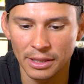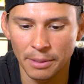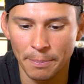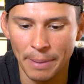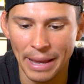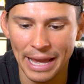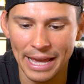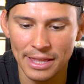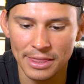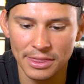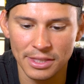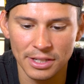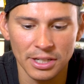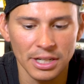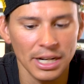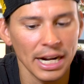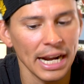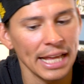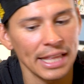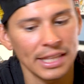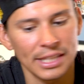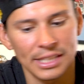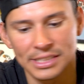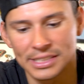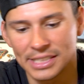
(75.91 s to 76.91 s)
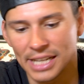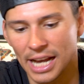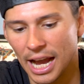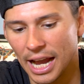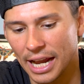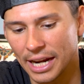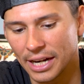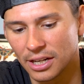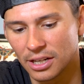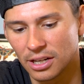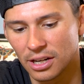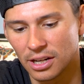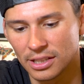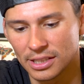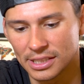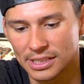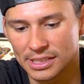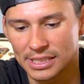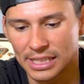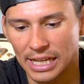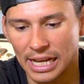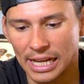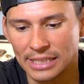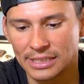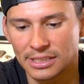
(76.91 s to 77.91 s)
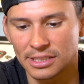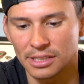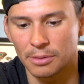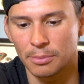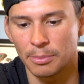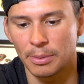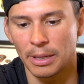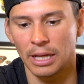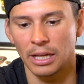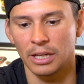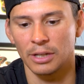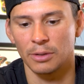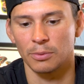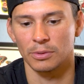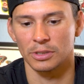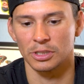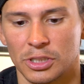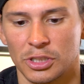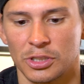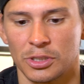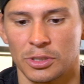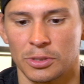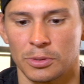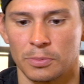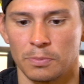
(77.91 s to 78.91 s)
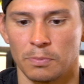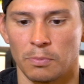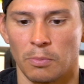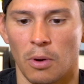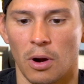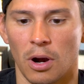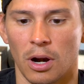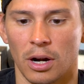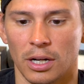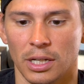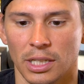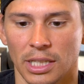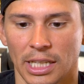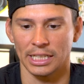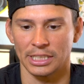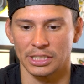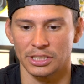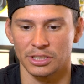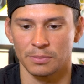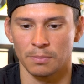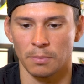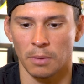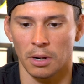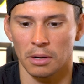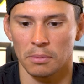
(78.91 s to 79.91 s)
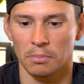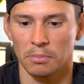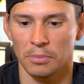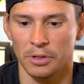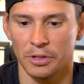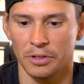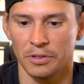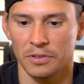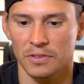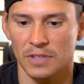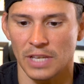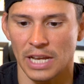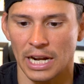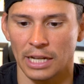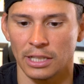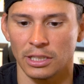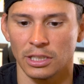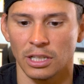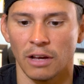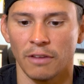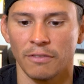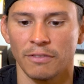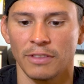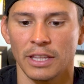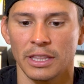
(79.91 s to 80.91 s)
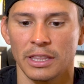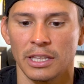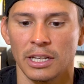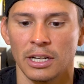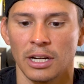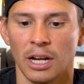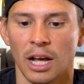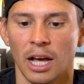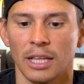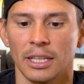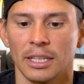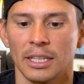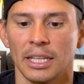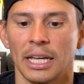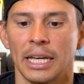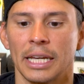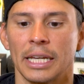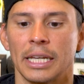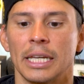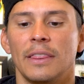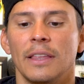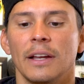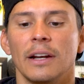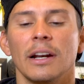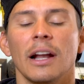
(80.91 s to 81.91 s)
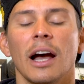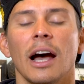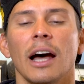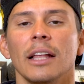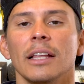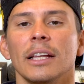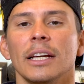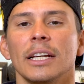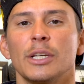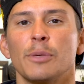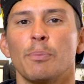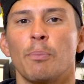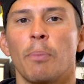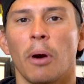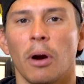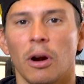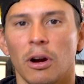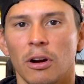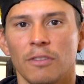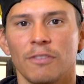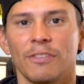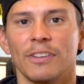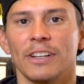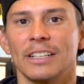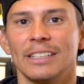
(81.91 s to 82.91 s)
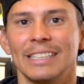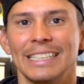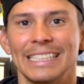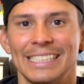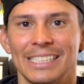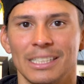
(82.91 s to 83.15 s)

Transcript: The panther and the tiger on the sides of the belly were smart, like smart moves. And I love that they're not like, they're not like perfectly